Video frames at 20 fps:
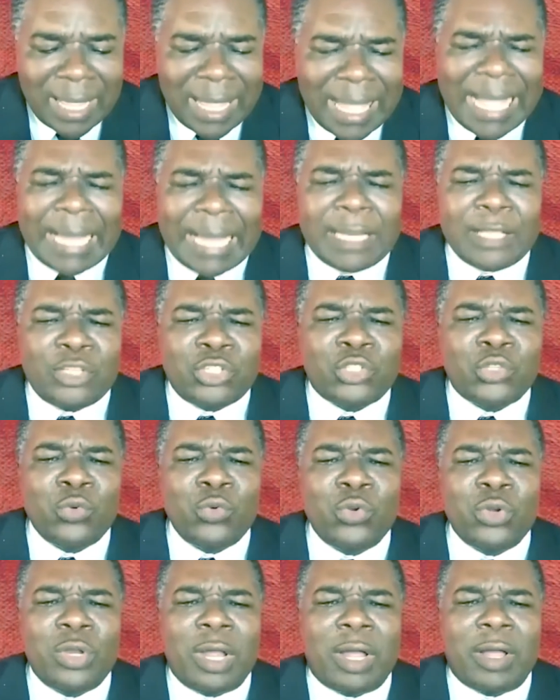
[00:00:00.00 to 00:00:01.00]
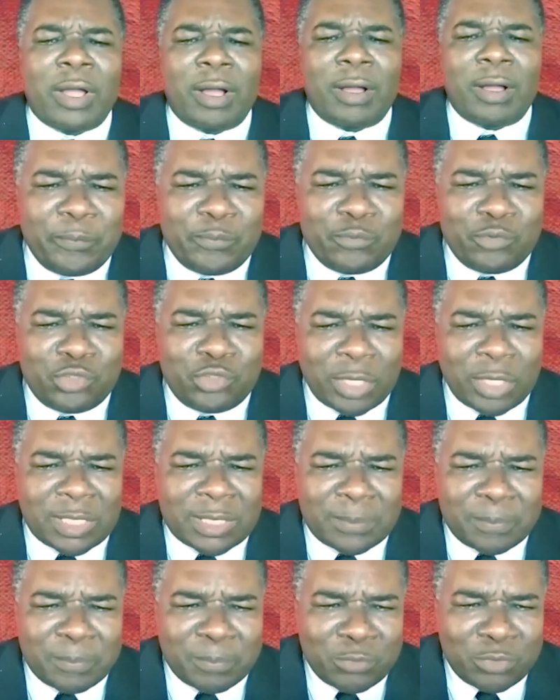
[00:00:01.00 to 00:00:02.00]
attitude of, of
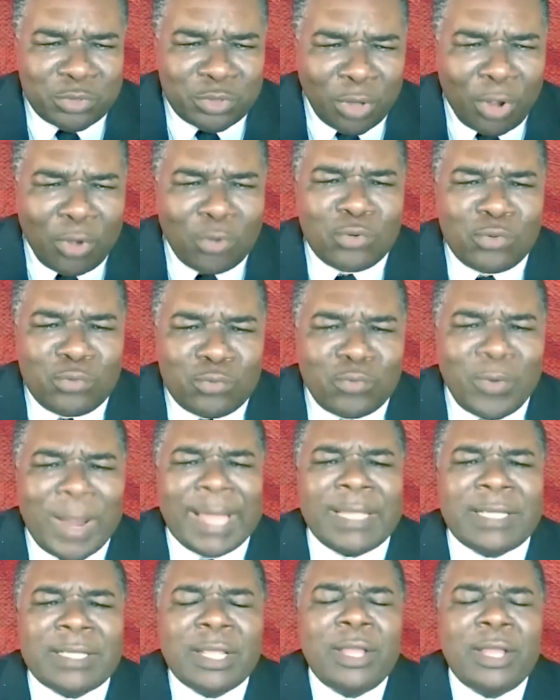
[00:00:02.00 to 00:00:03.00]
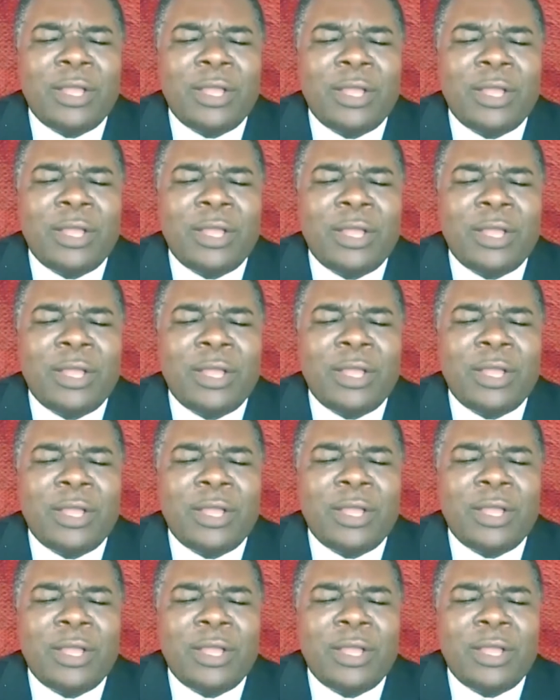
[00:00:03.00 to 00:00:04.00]
just downright
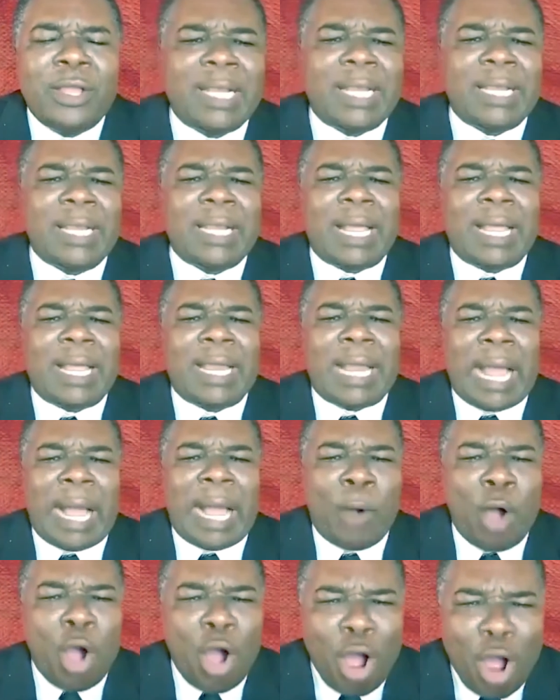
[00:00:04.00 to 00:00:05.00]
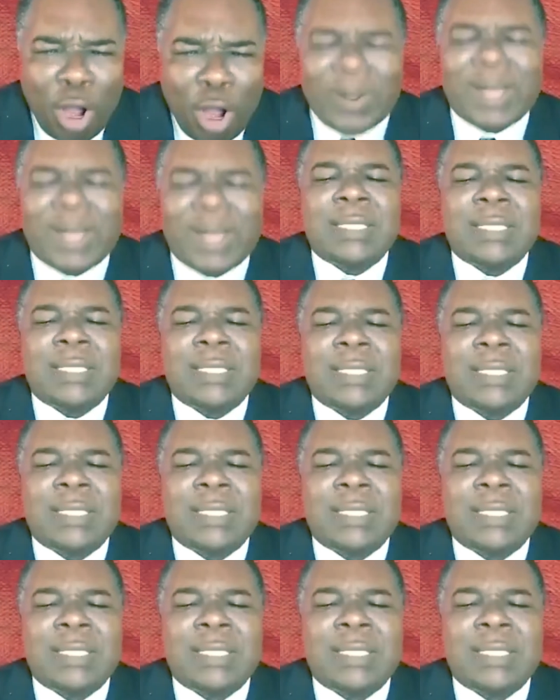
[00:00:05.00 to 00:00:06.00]
rejection and, and abhorrence
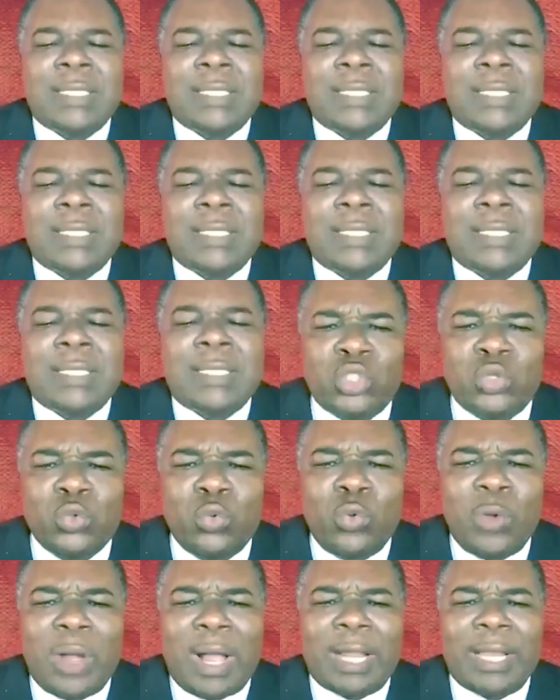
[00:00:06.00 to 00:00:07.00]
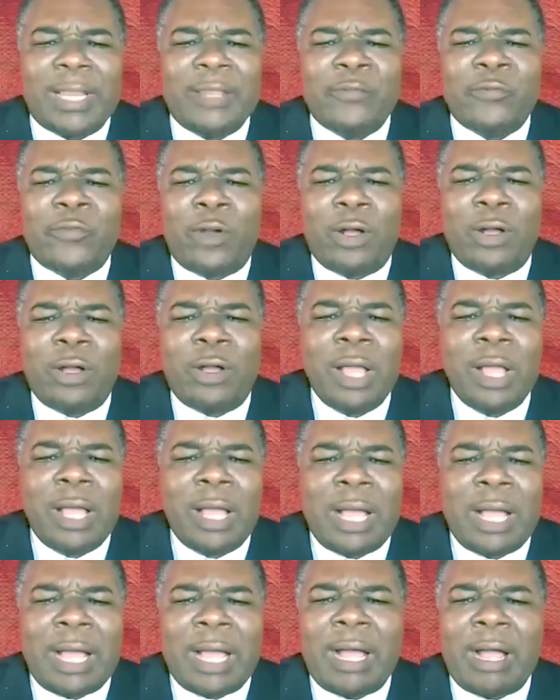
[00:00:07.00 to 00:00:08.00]
of those who are involved,
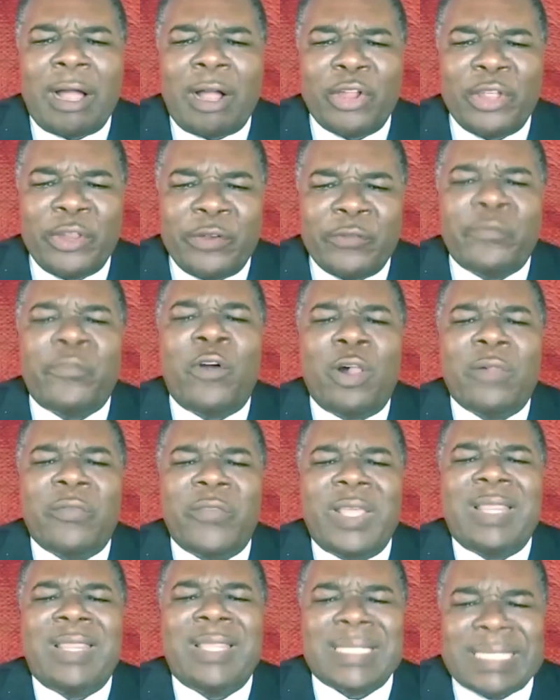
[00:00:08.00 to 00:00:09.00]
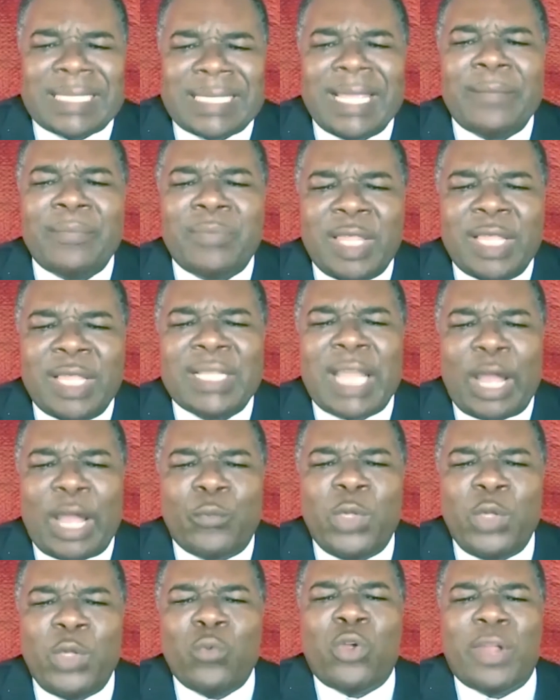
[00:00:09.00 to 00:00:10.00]
are involved in the same thing that
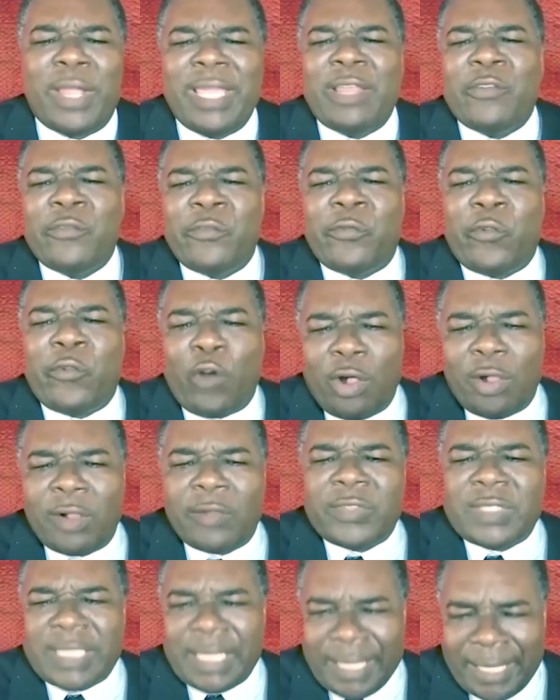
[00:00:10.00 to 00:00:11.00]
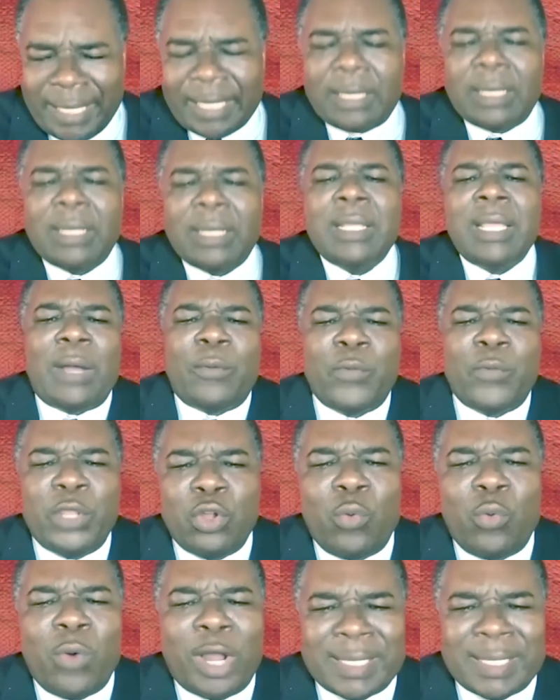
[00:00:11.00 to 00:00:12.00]
we were involved in. We
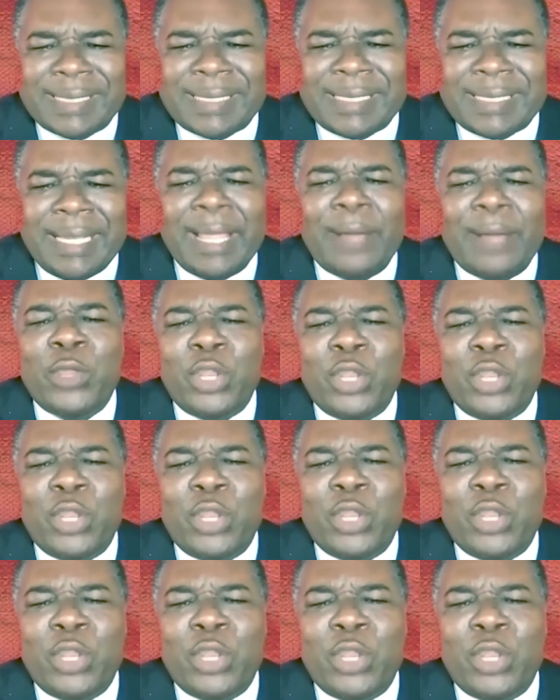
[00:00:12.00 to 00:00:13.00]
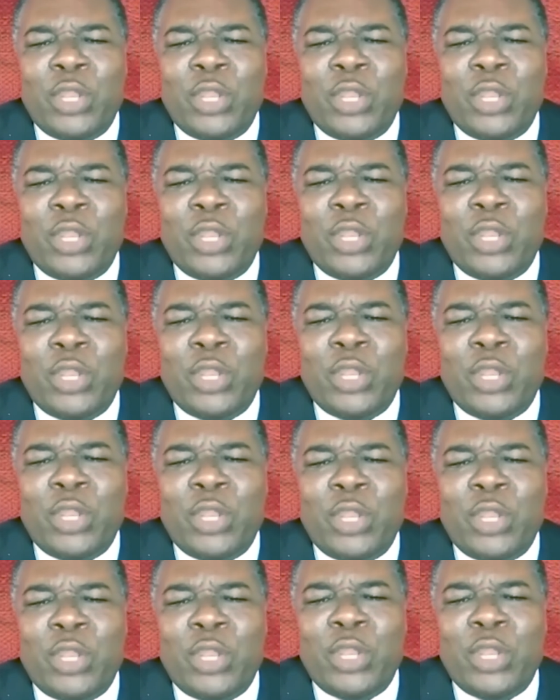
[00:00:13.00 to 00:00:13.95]
don't want to see them. We don't want to talk to them. We don't want to